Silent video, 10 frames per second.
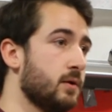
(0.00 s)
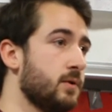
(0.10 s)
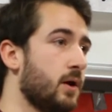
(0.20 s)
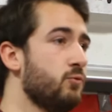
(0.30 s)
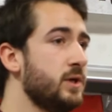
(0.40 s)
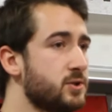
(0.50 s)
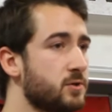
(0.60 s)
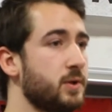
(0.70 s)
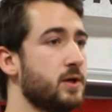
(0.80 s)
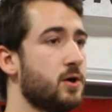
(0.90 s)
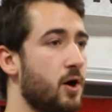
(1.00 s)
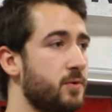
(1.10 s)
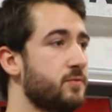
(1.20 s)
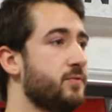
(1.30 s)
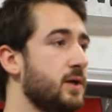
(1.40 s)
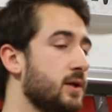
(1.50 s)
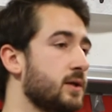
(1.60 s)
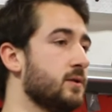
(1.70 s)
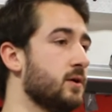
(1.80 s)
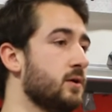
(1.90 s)
a reasonably common
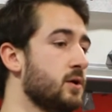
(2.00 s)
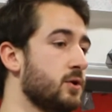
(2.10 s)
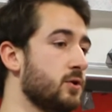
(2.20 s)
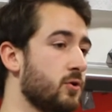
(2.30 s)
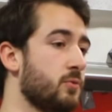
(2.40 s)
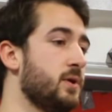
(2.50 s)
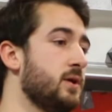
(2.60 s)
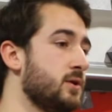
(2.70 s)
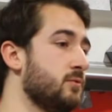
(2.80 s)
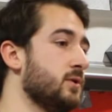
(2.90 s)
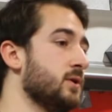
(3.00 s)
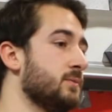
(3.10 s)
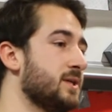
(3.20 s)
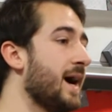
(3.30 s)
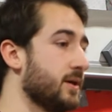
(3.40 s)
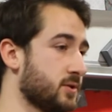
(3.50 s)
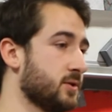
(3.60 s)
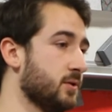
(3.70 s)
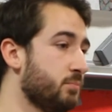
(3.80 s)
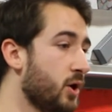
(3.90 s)
feeling that the European Union, the
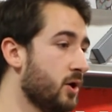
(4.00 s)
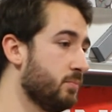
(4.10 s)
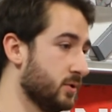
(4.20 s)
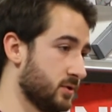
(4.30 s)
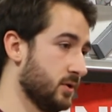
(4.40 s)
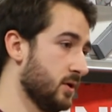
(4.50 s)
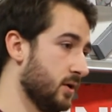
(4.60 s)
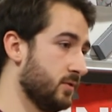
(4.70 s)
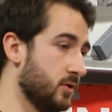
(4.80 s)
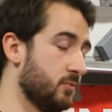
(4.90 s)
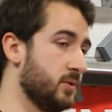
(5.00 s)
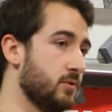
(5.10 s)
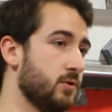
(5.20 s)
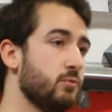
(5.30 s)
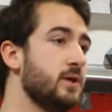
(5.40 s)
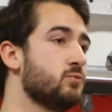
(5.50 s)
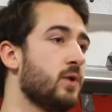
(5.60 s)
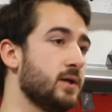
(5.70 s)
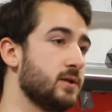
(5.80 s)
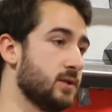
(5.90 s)
task and the purpose of the European Union, the reason
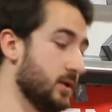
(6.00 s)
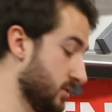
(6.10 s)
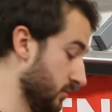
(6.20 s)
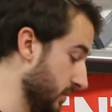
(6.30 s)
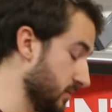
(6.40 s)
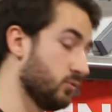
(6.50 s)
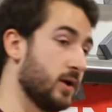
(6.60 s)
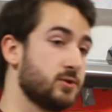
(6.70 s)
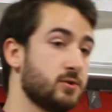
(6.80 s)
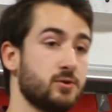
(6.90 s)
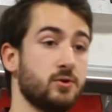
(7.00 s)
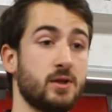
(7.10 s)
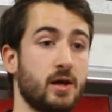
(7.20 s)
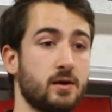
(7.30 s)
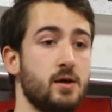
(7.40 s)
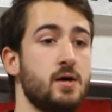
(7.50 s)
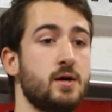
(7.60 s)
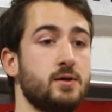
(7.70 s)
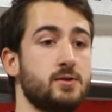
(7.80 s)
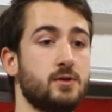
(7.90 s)
why it exists and the reason why it's such a good thing,
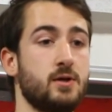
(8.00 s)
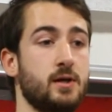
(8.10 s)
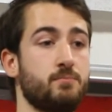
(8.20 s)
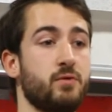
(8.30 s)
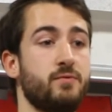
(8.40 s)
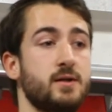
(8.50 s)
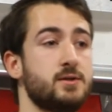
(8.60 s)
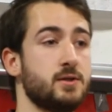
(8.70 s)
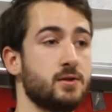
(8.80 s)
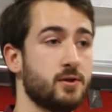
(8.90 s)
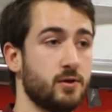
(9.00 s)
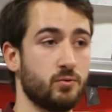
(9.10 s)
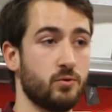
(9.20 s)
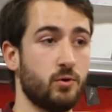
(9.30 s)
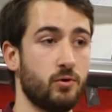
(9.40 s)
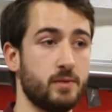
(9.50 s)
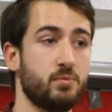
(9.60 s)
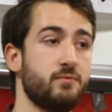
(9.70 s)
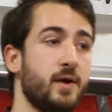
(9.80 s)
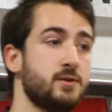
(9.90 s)
is that it prevented a Third World War. It
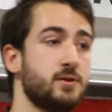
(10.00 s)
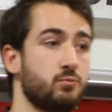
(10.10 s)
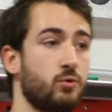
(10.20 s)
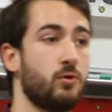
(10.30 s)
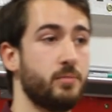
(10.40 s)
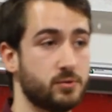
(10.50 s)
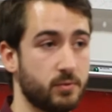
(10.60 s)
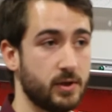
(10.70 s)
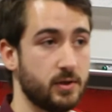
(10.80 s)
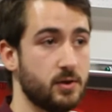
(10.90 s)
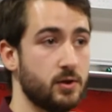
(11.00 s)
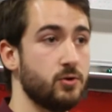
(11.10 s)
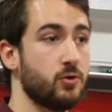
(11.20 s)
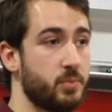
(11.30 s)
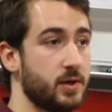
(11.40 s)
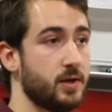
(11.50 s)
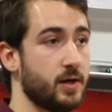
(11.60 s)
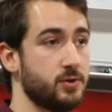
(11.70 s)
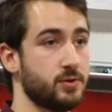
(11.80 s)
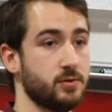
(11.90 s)
prevented war between European
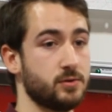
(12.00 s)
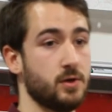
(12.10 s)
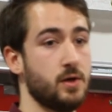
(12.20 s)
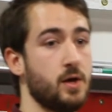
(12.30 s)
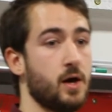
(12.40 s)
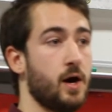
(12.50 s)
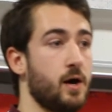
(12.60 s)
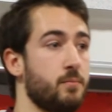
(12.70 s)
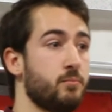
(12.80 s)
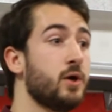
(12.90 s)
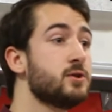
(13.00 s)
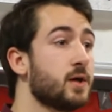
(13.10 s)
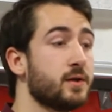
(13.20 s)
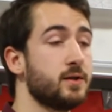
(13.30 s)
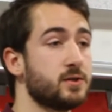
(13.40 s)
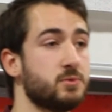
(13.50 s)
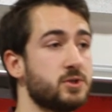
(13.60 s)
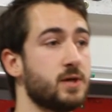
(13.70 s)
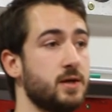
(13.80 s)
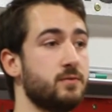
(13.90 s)
nations. Um, personally, I think that's a
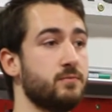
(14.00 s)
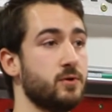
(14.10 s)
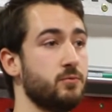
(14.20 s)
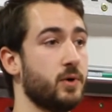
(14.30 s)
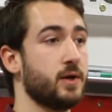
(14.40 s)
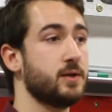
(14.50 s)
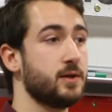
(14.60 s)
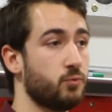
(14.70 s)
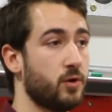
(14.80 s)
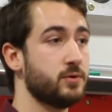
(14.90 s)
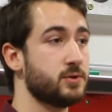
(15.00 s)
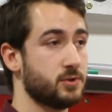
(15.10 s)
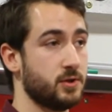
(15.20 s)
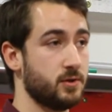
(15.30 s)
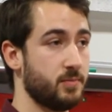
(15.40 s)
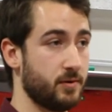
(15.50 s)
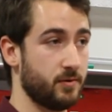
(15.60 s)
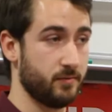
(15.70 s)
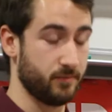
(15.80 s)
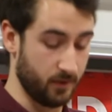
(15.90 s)
mistaken view, but I think it warrants a certain amount
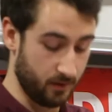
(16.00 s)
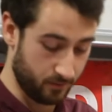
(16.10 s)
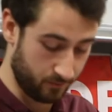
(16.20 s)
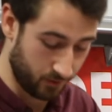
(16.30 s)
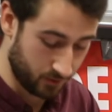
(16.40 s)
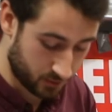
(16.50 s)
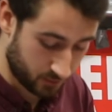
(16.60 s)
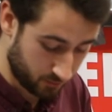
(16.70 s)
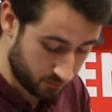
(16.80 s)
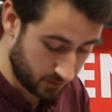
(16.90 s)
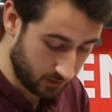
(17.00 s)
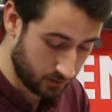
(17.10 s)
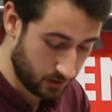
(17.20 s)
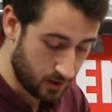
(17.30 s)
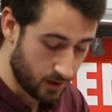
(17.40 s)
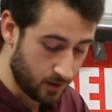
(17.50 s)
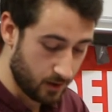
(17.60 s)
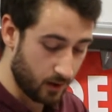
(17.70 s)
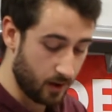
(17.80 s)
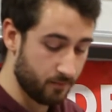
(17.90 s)
of uh, further scrutiny.
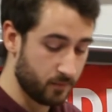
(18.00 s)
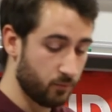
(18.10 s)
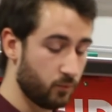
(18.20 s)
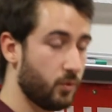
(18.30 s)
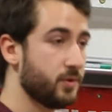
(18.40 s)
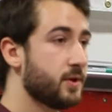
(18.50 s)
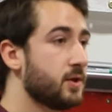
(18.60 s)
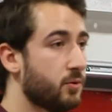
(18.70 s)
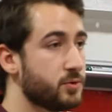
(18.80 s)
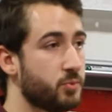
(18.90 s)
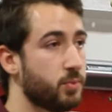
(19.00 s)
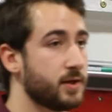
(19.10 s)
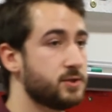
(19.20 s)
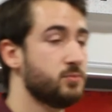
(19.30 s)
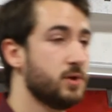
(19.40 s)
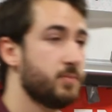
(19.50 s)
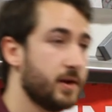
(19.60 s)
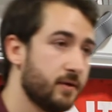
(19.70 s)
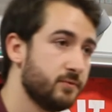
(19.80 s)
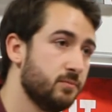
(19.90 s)
Um, one thing that always perplexes me about
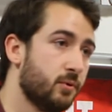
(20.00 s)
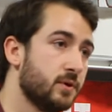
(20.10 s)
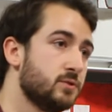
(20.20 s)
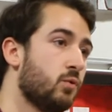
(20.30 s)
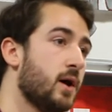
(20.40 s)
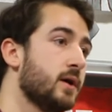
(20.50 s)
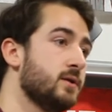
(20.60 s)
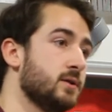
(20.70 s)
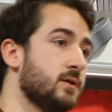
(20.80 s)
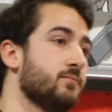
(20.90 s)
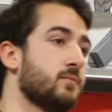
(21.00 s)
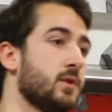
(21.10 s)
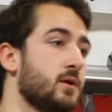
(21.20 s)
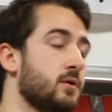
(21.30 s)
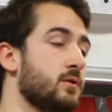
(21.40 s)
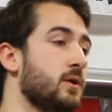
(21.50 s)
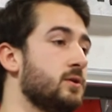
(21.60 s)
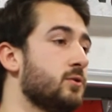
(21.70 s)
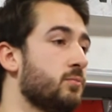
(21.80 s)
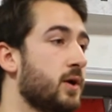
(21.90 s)
that viewpoint is why is it that it
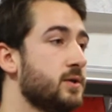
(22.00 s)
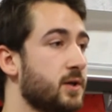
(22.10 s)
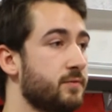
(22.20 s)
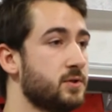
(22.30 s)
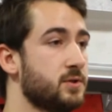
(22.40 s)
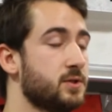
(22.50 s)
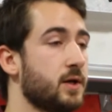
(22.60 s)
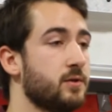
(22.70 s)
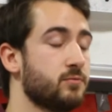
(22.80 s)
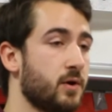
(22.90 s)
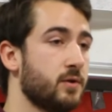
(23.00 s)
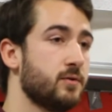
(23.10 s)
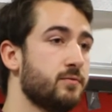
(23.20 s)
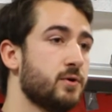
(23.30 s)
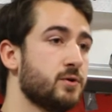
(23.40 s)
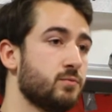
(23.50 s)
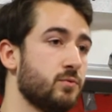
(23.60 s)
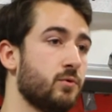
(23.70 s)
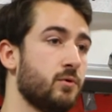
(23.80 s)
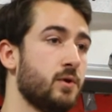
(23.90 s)
took place after the Second rather than the First World
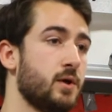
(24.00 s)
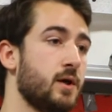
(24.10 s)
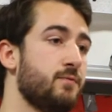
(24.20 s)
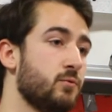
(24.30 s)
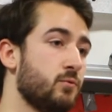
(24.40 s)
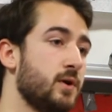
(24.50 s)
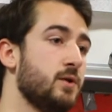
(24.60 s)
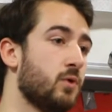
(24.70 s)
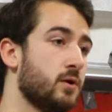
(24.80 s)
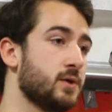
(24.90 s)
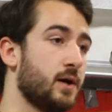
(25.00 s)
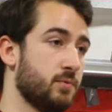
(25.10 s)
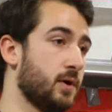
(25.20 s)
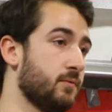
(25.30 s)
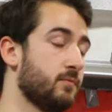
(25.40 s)
War? If it really was, I,